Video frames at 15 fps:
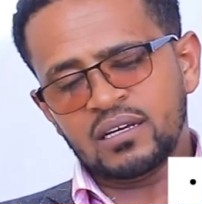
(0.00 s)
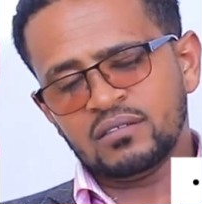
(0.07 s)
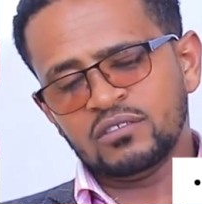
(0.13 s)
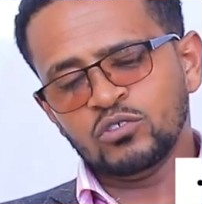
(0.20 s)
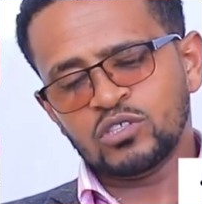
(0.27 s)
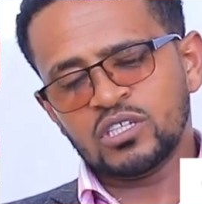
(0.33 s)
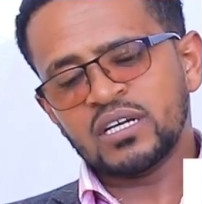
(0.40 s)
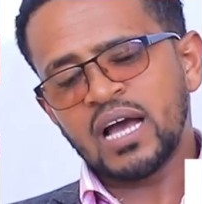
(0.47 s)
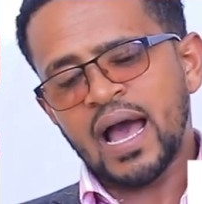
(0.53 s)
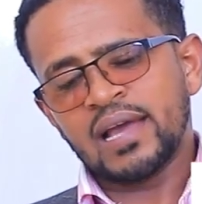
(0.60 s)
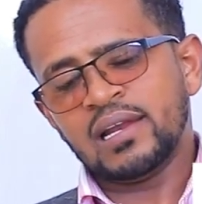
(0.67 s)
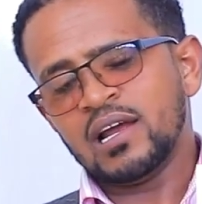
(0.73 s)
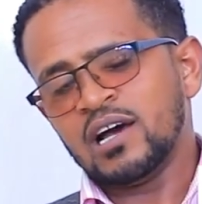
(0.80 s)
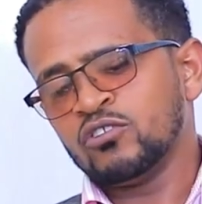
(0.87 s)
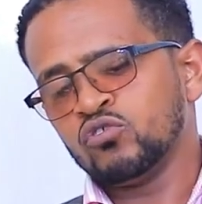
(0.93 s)
Using I
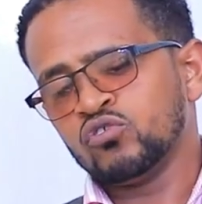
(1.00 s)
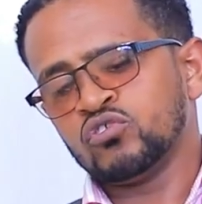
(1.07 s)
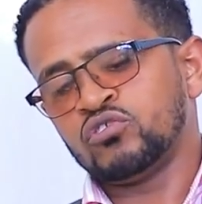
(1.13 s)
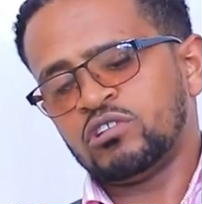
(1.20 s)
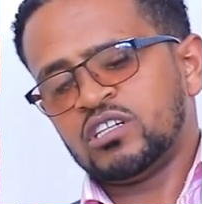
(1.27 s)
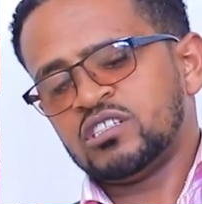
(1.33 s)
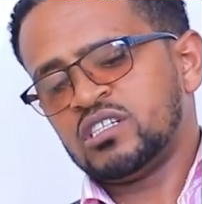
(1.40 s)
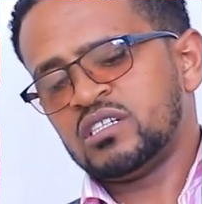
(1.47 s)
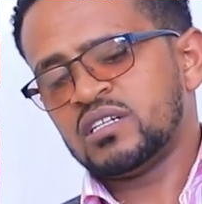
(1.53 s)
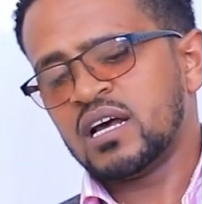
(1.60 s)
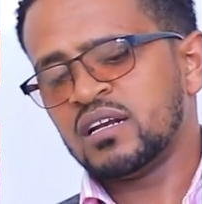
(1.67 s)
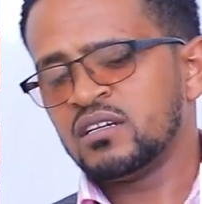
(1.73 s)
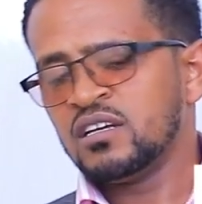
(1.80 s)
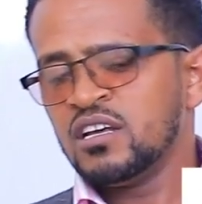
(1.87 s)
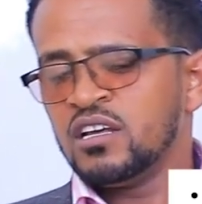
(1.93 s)
language rather
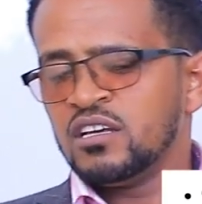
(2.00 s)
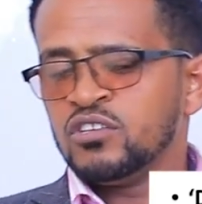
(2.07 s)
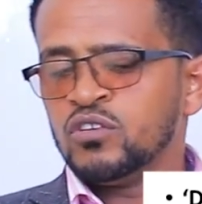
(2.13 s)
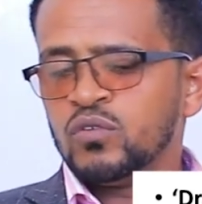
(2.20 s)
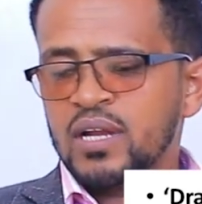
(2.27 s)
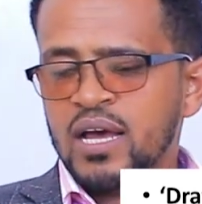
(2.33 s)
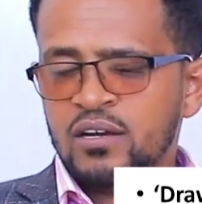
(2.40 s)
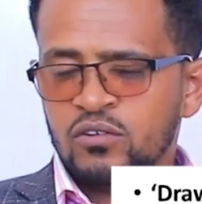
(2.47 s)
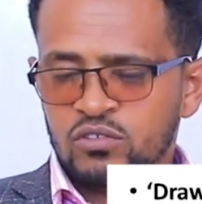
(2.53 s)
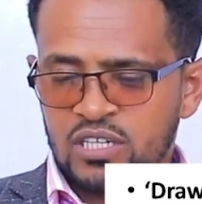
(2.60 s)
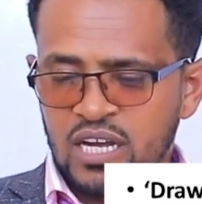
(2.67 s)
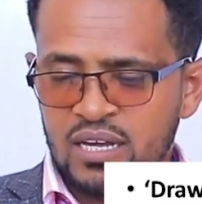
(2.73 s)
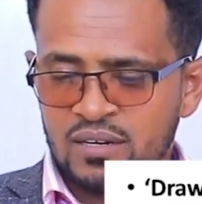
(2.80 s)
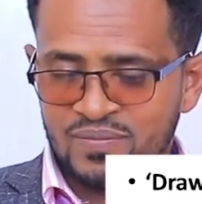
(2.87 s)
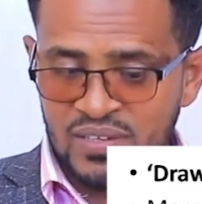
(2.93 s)
than you language
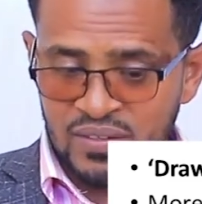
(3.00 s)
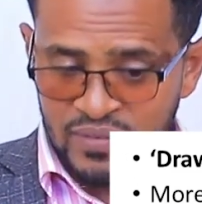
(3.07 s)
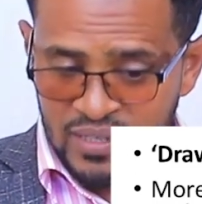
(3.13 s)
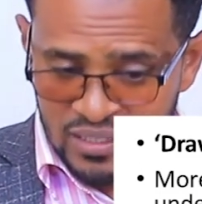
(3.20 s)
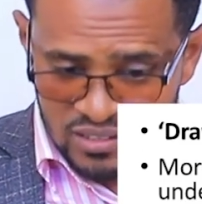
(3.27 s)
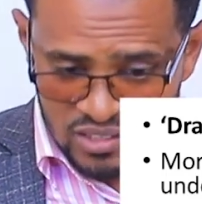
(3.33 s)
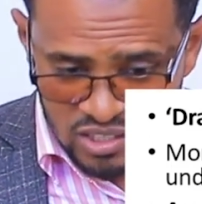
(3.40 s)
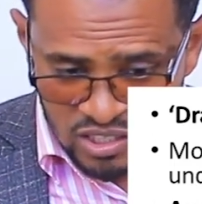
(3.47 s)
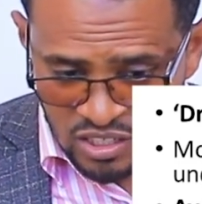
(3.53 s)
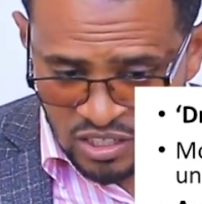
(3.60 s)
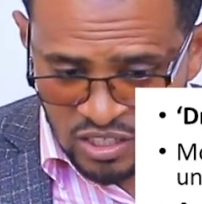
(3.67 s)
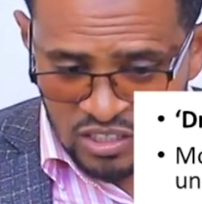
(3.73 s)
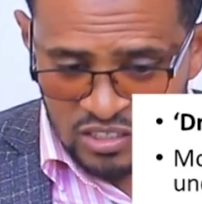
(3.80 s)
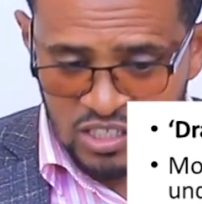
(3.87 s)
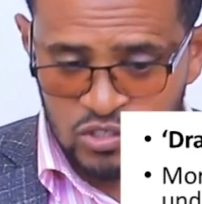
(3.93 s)
can prevent
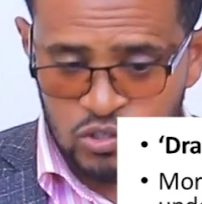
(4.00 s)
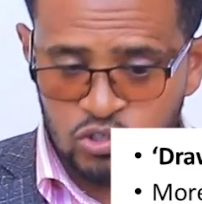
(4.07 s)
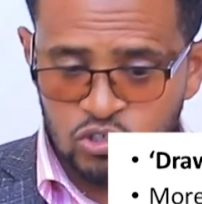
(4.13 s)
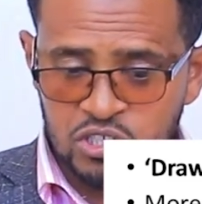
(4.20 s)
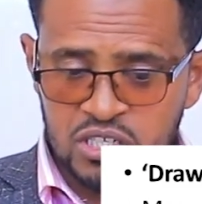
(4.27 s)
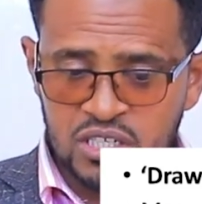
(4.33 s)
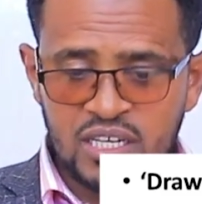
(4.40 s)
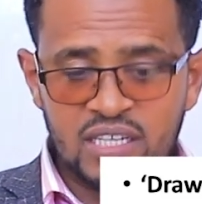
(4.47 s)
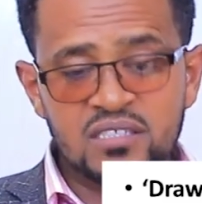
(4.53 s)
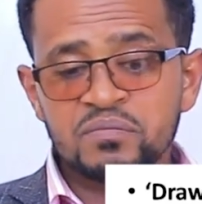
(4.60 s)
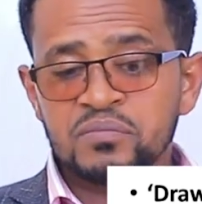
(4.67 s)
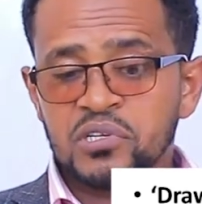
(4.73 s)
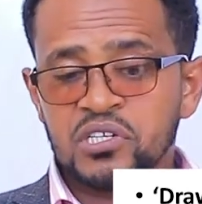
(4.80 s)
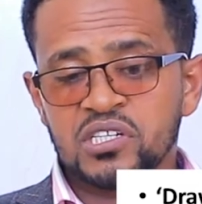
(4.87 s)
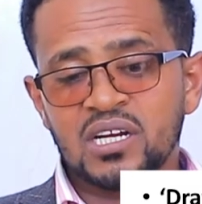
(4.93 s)
the situation
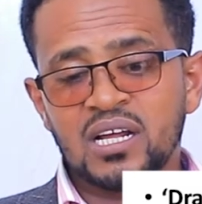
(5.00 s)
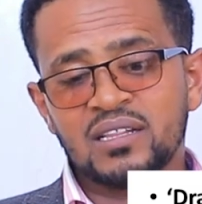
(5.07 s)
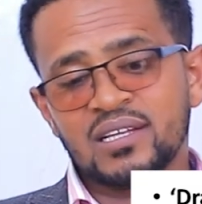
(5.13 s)
getting personal.